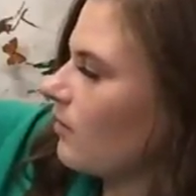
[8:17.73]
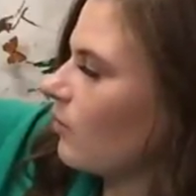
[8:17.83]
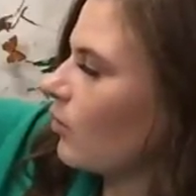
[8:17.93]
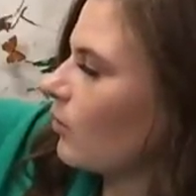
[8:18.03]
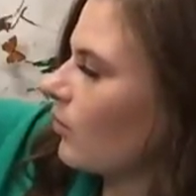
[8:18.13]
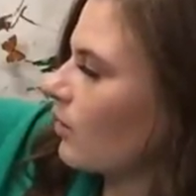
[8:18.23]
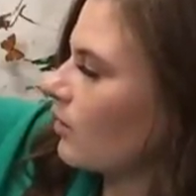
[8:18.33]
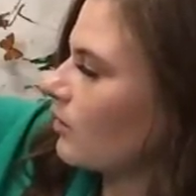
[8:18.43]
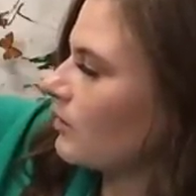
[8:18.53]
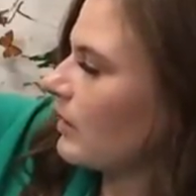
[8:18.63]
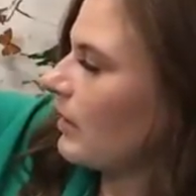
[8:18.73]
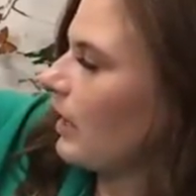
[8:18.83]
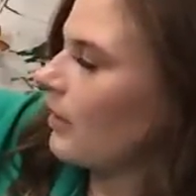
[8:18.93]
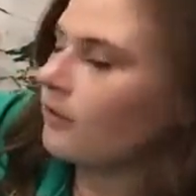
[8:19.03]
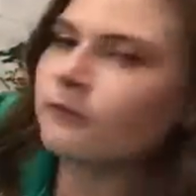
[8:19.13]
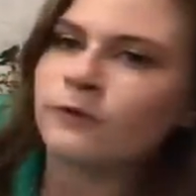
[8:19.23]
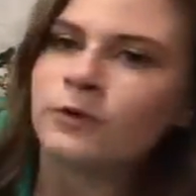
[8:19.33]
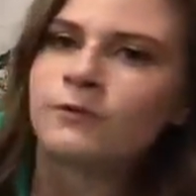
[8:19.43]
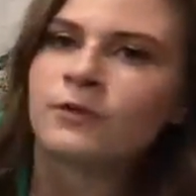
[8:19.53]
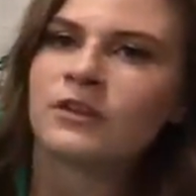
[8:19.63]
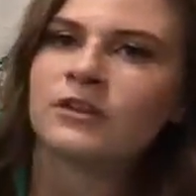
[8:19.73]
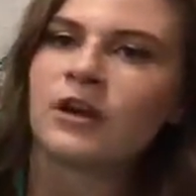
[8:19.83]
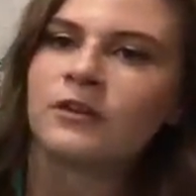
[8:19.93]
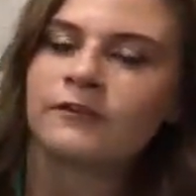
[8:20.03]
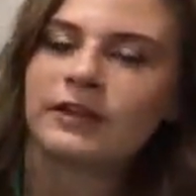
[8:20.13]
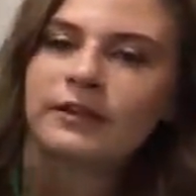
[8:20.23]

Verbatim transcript: more workers can gather food for the larvae.